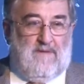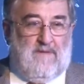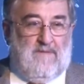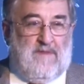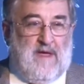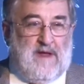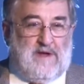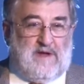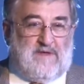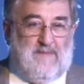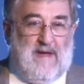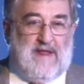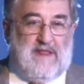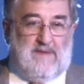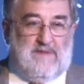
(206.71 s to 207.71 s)
They just
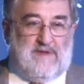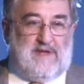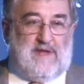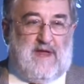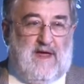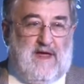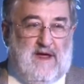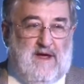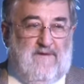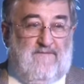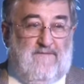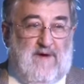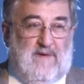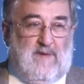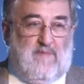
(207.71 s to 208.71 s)
made the mistake of
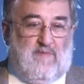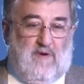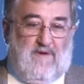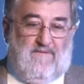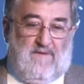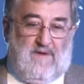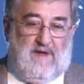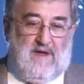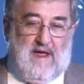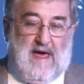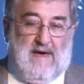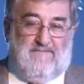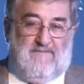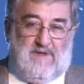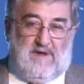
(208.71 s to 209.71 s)
very briefly
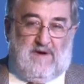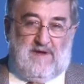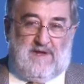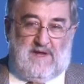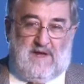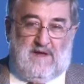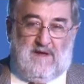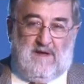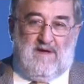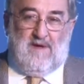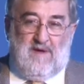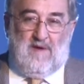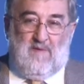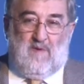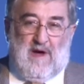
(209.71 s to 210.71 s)
advertising
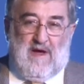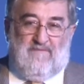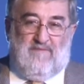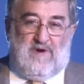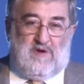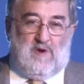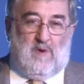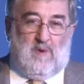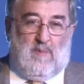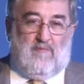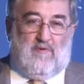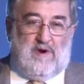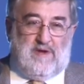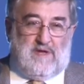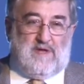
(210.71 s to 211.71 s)
what every tour
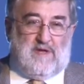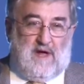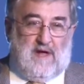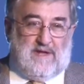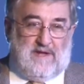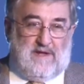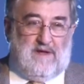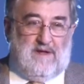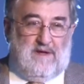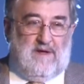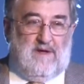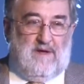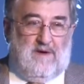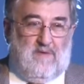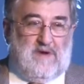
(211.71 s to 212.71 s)
operator does,
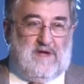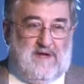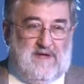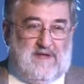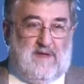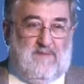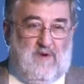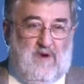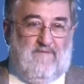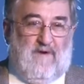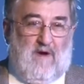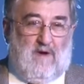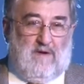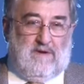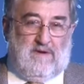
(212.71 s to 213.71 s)
which is to move
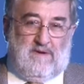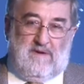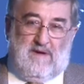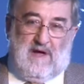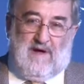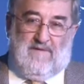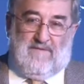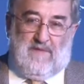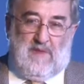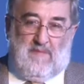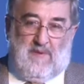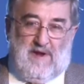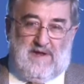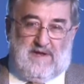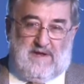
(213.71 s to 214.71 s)
on after the
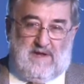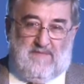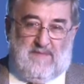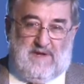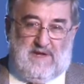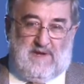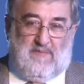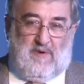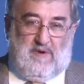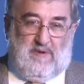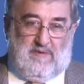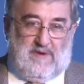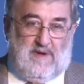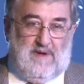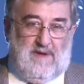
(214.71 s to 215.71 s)
place has been
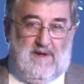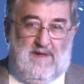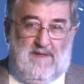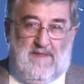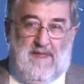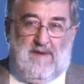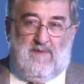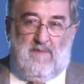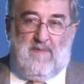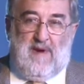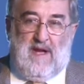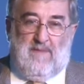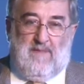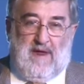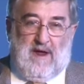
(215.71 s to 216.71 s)
spoiled. They were
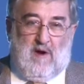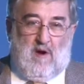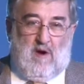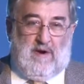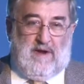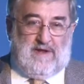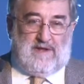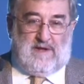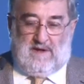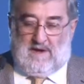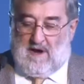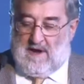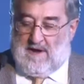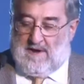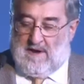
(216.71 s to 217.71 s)
merely being honest, and
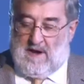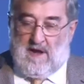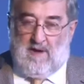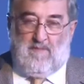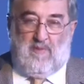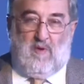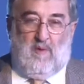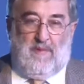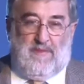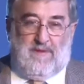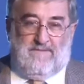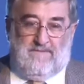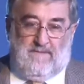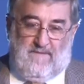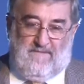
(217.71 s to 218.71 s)
I applaud
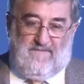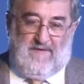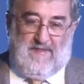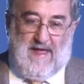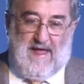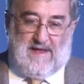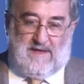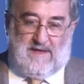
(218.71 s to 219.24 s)
them for that.